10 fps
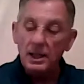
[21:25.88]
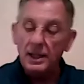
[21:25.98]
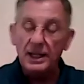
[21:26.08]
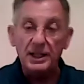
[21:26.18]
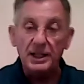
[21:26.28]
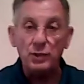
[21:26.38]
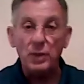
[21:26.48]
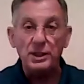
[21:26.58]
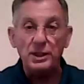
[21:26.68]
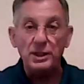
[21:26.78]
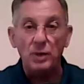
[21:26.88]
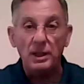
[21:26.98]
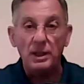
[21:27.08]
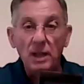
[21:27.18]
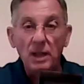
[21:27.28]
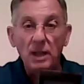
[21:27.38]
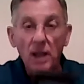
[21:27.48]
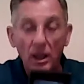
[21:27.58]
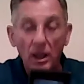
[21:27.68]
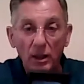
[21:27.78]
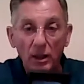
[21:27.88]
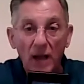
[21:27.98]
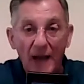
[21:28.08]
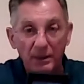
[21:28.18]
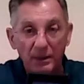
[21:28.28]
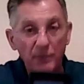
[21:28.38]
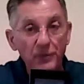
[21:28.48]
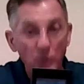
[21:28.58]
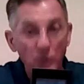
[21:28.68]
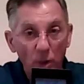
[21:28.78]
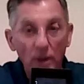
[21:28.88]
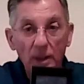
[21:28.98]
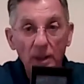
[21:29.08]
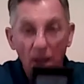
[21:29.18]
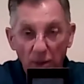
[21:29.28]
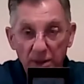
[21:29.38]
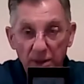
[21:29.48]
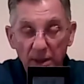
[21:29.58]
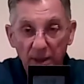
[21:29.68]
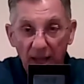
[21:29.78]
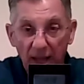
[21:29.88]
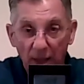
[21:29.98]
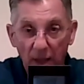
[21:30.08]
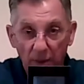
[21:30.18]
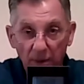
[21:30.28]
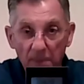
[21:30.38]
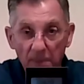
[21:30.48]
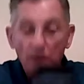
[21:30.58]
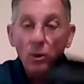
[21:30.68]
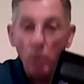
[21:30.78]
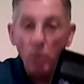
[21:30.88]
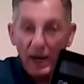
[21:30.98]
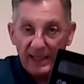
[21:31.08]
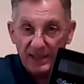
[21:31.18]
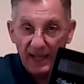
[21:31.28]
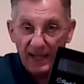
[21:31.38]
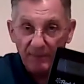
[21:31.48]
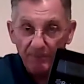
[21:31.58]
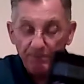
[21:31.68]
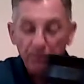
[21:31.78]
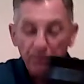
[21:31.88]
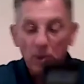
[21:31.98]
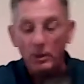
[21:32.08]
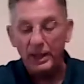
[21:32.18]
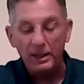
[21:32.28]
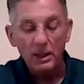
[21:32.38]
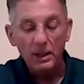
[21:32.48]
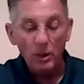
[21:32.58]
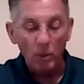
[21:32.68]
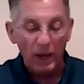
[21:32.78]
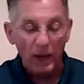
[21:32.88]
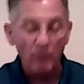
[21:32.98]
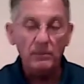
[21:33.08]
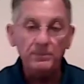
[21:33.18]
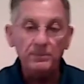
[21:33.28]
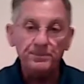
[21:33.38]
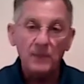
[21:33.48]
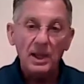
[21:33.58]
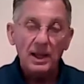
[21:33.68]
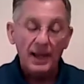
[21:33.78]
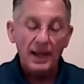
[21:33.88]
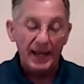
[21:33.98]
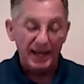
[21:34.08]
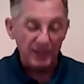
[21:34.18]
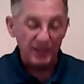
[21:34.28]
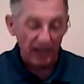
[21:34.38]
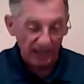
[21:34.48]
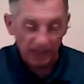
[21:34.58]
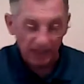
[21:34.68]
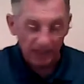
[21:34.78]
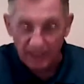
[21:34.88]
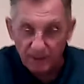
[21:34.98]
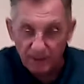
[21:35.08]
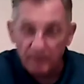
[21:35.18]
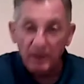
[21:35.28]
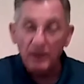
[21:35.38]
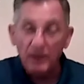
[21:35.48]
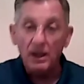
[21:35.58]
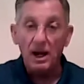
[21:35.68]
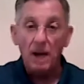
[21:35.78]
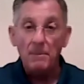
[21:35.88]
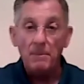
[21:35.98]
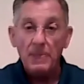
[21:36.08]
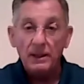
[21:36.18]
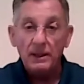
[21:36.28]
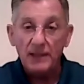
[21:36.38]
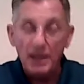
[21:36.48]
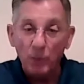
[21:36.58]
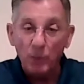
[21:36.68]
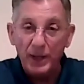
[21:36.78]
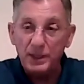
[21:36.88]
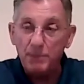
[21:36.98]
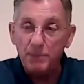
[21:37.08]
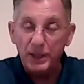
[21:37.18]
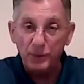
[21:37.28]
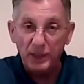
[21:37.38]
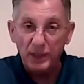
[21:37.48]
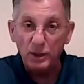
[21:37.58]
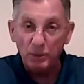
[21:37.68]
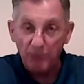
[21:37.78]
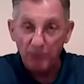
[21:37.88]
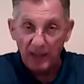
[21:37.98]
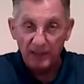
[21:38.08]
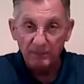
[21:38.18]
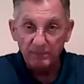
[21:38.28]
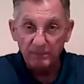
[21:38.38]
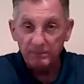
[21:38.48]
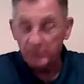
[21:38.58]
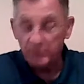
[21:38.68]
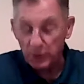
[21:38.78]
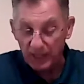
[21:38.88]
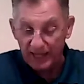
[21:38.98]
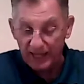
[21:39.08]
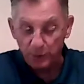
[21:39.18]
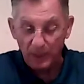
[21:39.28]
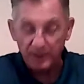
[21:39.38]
it is registering a lot fewer counts in the Geiger counter. Why is that? Okay. Well, as I indicated, gamma rays can penetrate the human body, just like X-rays.